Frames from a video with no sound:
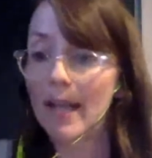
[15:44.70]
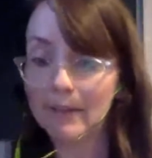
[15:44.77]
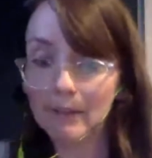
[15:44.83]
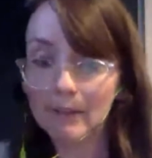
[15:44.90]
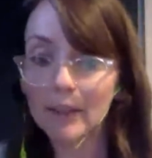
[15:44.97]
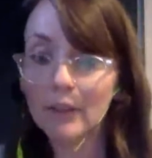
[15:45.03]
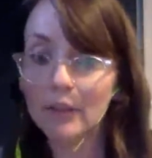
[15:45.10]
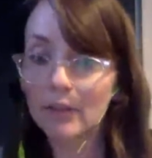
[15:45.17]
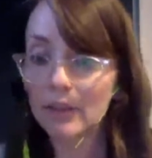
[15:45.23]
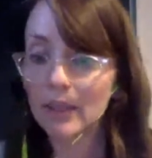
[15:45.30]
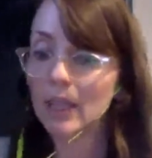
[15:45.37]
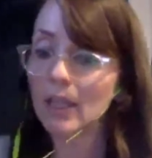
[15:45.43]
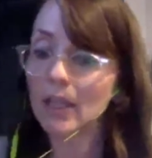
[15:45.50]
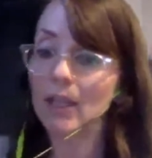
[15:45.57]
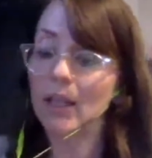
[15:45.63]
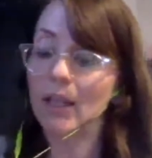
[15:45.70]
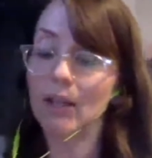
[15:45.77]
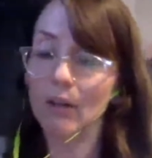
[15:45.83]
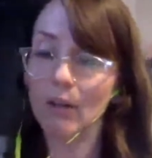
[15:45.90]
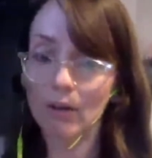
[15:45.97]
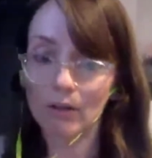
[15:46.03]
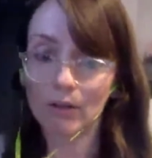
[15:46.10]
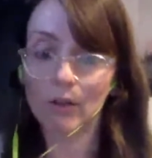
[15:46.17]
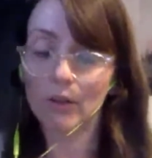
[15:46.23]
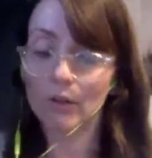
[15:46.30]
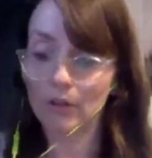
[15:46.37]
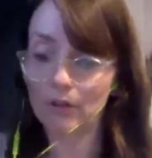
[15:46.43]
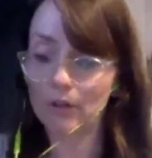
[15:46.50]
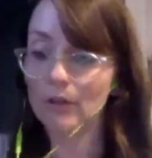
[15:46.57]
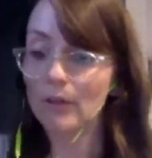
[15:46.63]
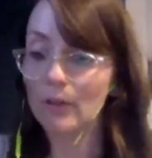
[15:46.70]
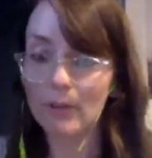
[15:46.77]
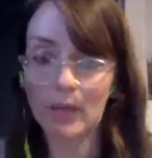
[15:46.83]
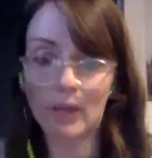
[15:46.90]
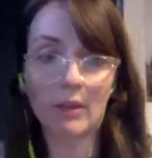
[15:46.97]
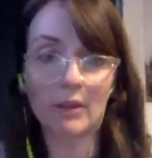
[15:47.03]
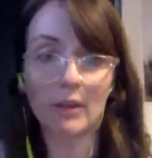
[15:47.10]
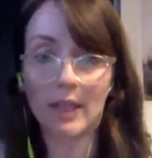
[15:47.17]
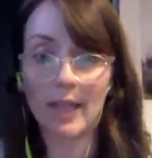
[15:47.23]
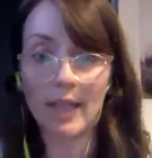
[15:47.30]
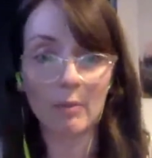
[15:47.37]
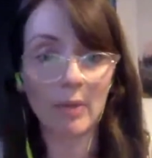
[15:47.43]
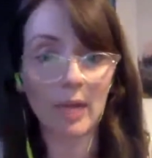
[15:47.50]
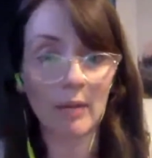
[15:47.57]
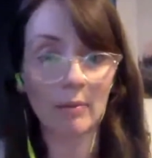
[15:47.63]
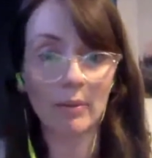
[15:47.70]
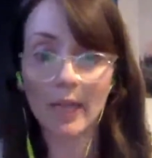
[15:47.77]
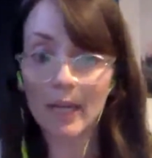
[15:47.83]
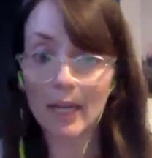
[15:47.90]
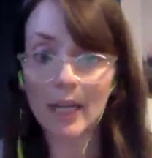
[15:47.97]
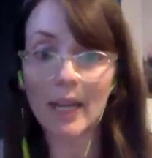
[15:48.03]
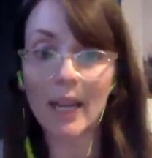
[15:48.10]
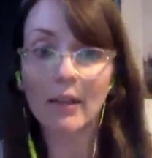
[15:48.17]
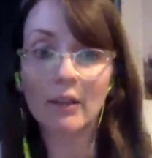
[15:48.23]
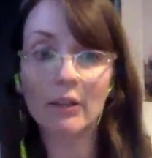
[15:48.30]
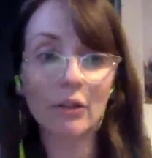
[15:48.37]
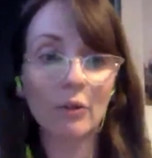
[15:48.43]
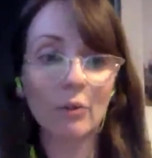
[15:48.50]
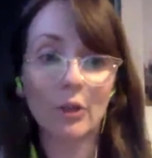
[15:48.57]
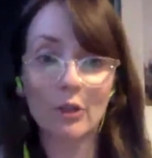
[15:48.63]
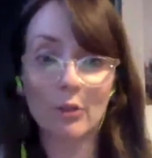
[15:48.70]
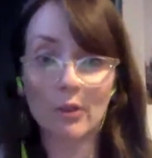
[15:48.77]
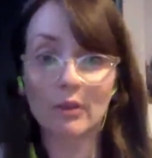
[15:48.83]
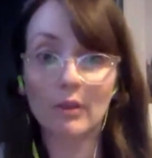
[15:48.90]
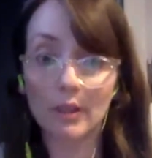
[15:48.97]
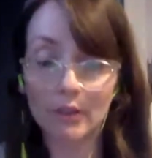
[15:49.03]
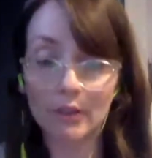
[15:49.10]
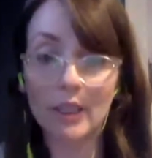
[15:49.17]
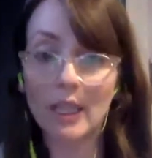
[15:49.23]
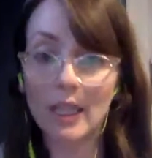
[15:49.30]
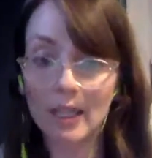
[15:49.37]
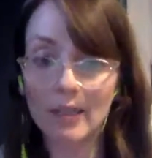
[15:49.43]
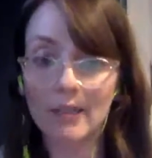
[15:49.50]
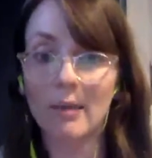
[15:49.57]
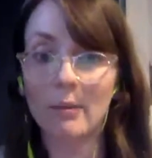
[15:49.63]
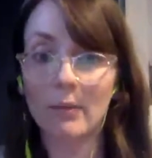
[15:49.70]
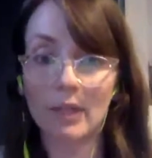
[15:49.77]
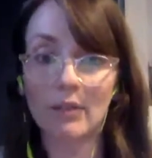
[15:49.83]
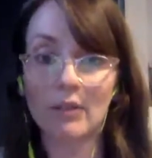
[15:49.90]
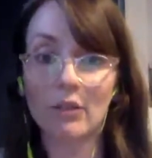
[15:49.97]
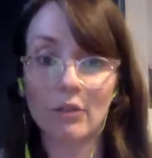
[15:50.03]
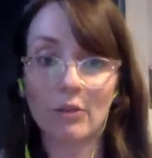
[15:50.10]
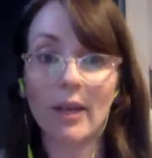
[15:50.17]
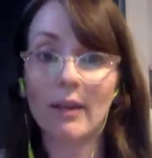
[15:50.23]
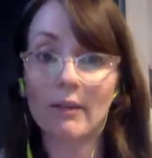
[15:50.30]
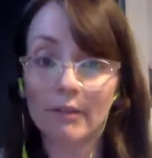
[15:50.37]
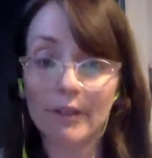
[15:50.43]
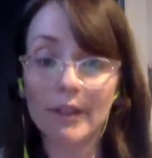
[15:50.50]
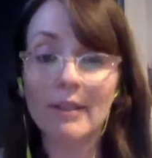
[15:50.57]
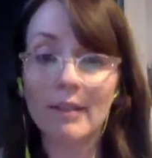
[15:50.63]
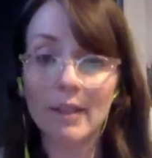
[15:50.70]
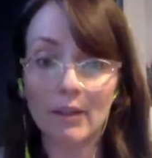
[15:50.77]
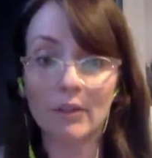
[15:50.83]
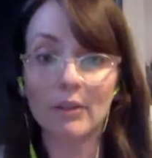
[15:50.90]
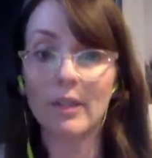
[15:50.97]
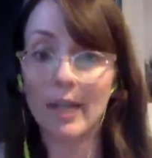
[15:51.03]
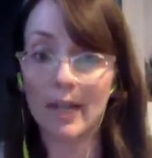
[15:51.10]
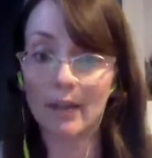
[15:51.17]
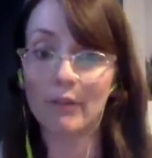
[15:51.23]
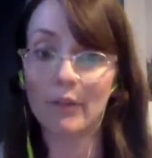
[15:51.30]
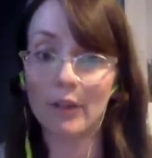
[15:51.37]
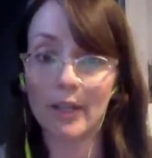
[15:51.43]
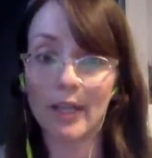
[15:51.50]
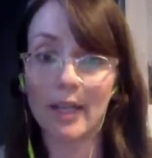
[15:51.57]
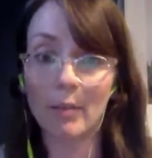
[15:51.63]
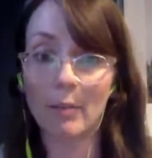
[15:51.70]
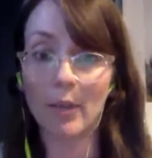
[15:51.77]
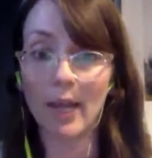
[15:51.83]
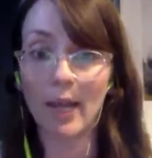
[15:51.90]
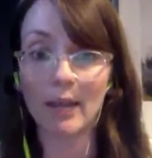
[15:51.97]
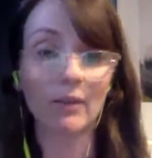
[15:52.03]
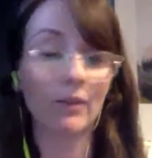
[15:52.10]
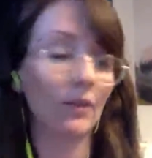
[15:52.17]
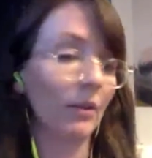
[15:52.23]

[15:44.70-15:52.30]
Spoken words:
and literally there's also something called the campaign planning calendar, where you are literally getting something to do every single day of your campaign.